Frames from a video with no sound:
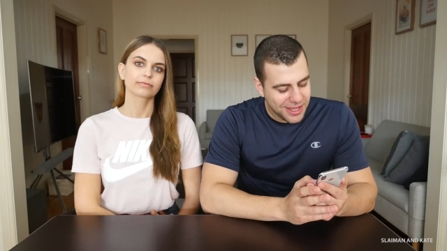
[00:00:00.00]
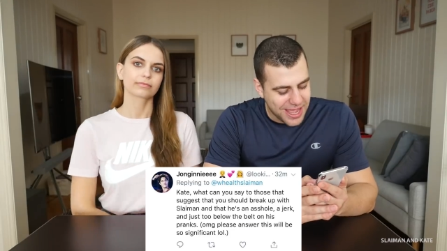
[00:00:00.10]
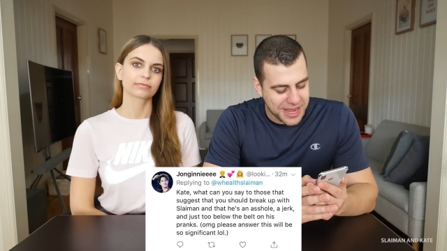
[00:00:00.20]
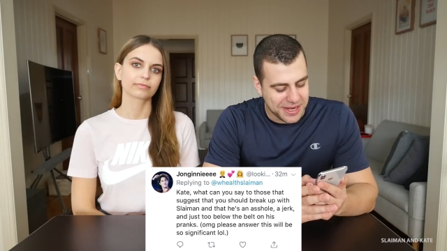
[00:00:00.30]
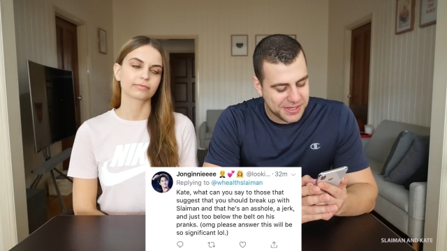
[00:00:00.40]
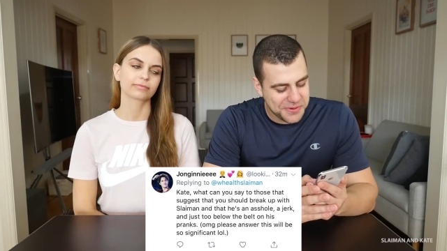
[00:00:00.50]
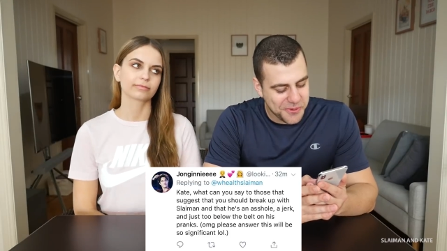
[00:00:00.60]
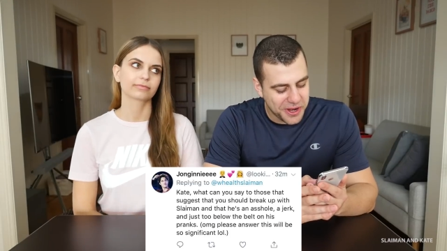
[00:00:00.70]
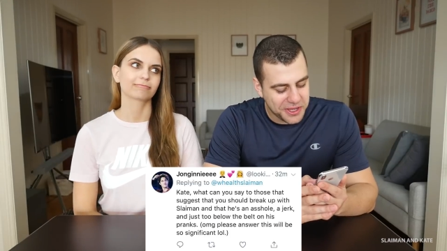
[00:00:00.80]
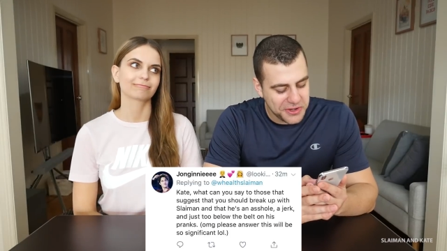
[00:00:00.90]
Speaker 1: Kate,
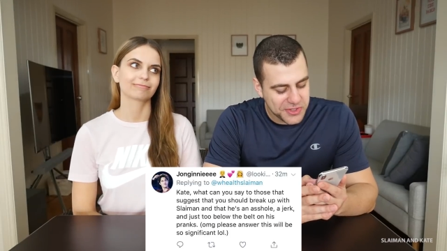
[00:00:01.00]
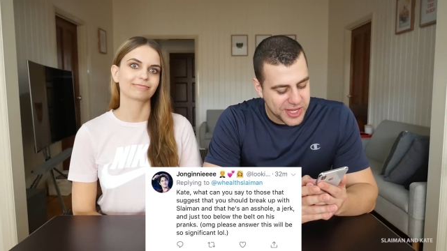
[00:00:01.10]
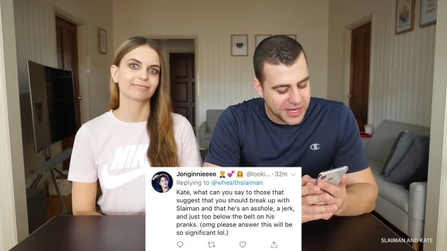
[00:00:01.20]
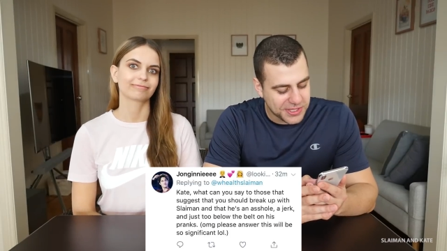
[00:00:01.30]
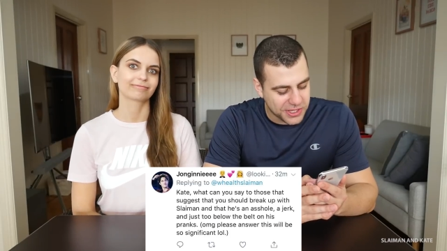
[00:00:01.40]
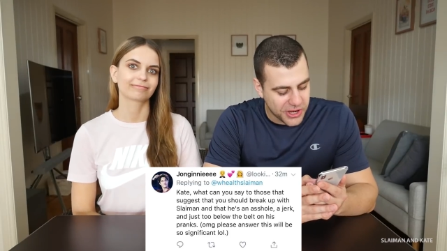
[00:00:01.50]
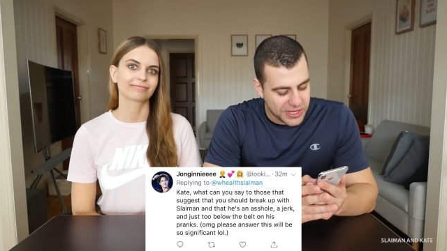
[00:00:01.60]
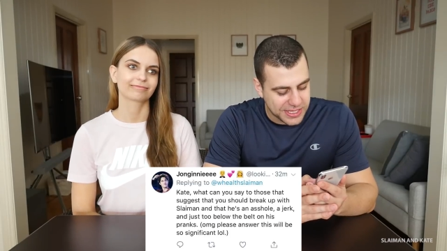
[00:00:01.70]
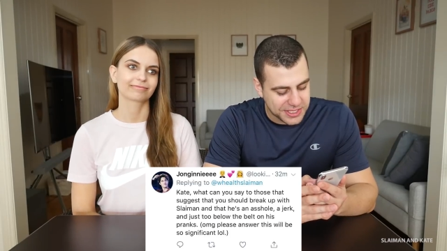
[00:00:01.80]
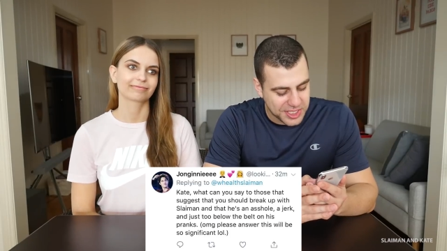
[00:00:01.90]
what can you say to
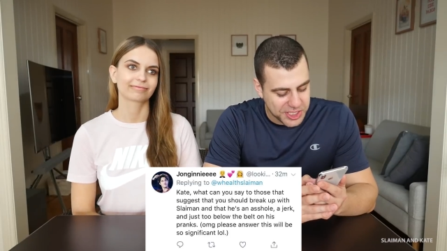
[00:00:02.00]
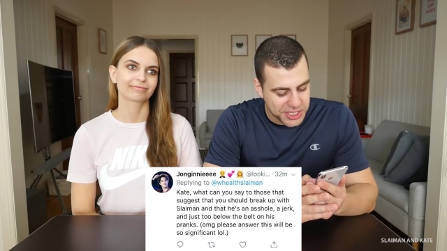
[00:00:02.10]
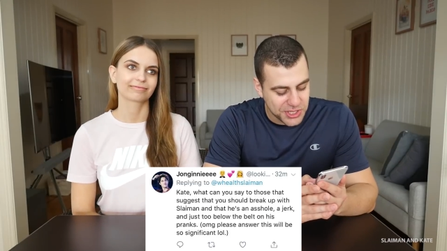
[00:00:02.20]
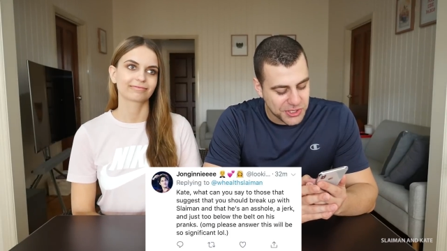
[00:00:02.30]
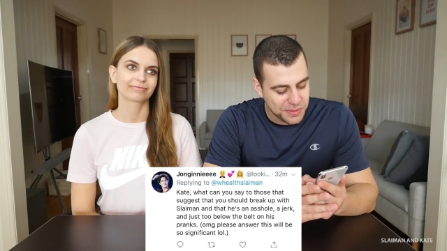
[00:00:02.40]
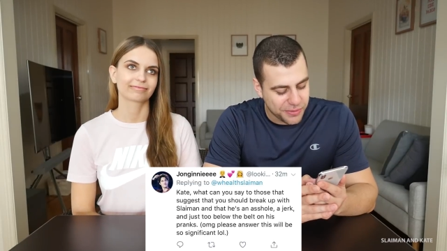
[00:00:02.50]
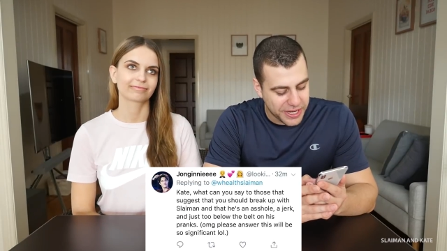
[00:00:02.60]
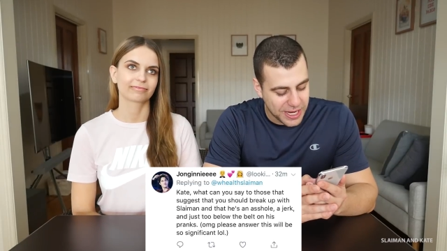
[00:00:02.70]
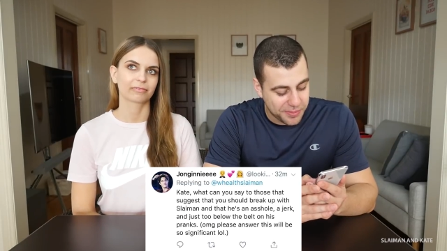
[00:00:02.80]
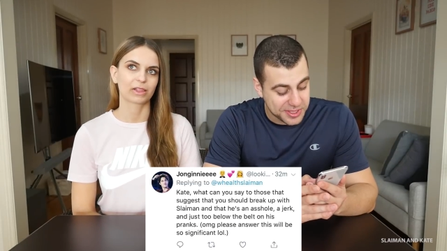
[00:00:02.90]
those that suggest you should
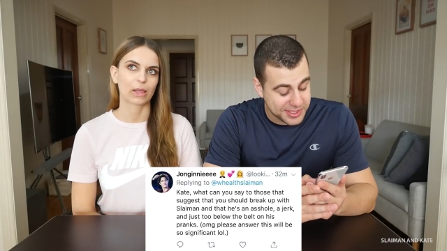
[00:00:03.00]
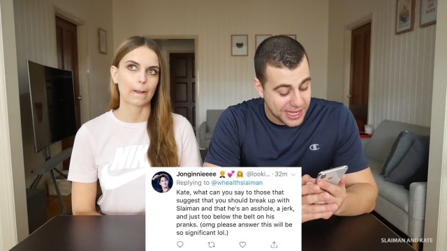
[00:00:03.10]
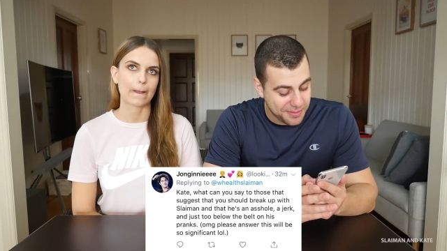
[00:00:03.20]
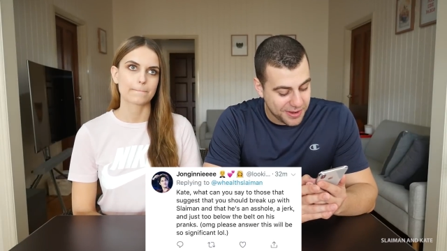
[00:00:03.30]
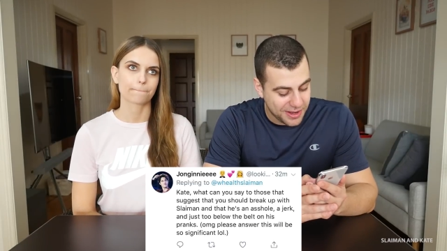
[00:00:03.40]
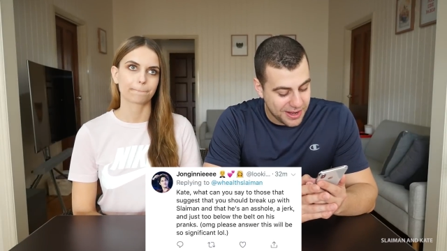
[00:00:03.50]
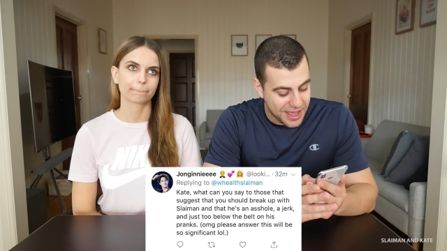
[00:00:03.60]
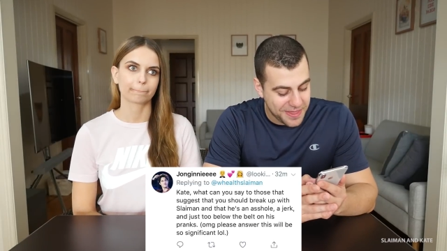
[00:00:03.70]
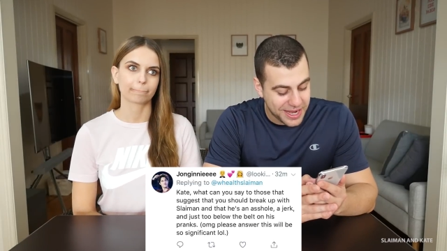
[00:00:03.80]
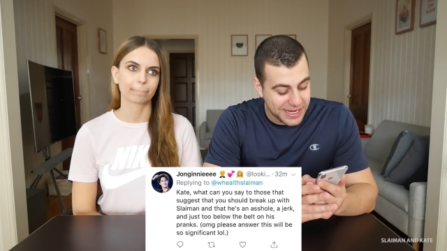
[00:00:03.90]
break up with Slaiman
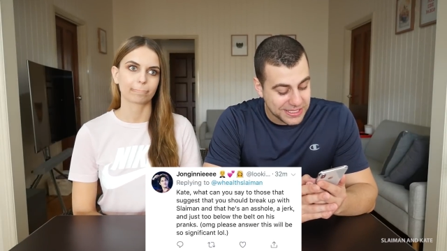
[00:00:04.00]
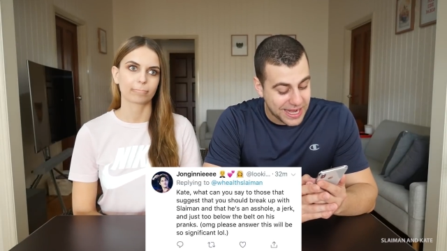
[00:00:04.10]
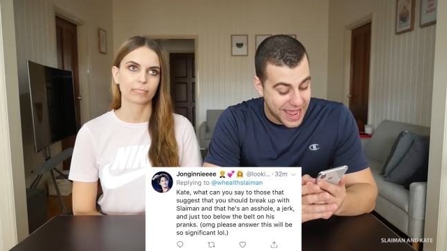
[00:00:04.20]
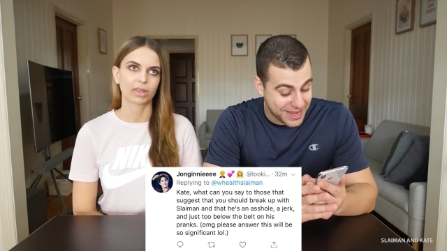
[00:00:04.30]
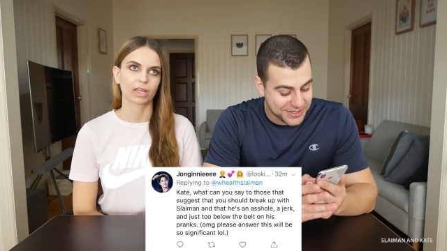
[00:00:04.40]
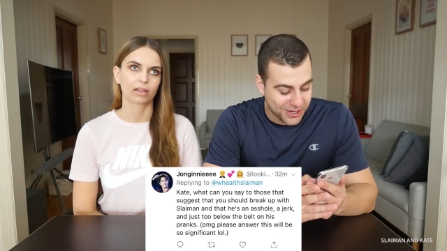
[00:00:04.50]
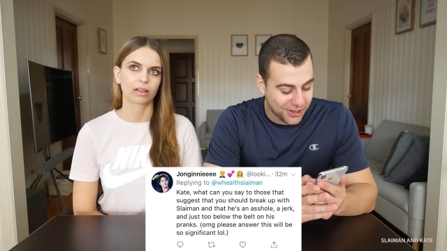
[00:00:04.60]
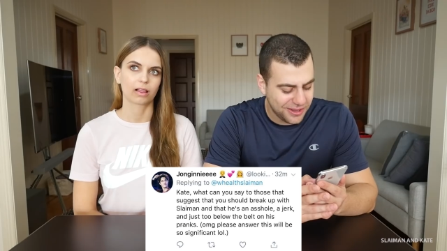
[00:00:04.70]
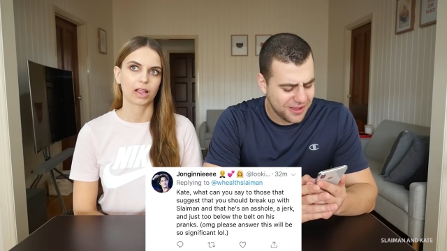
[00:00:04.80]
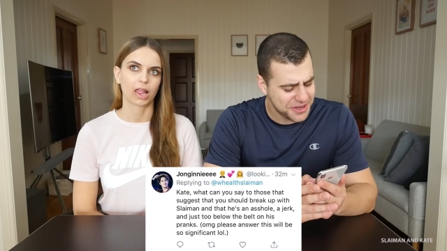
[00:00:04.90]
and that he's an
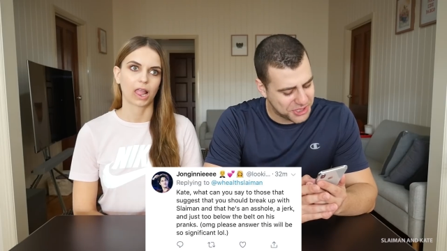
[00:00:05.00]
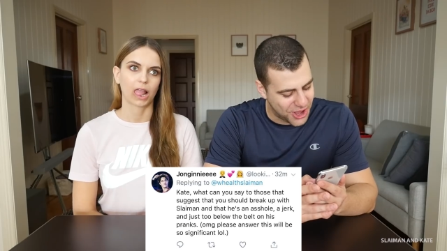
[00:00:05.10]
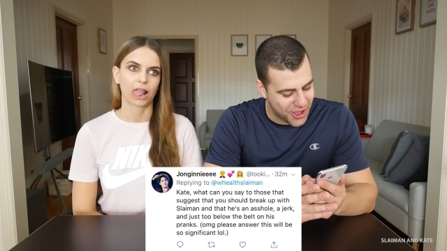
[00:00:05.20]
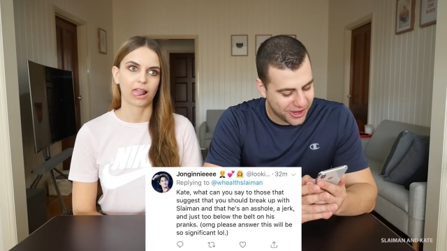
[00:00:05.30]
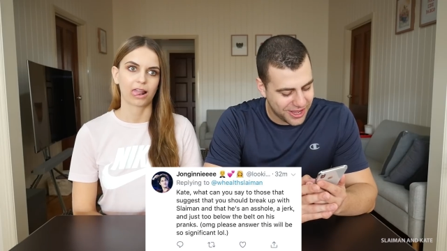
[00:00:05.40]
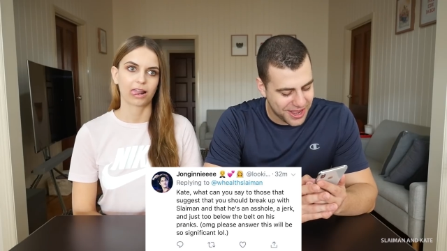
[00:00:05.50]
asshole, a jerk,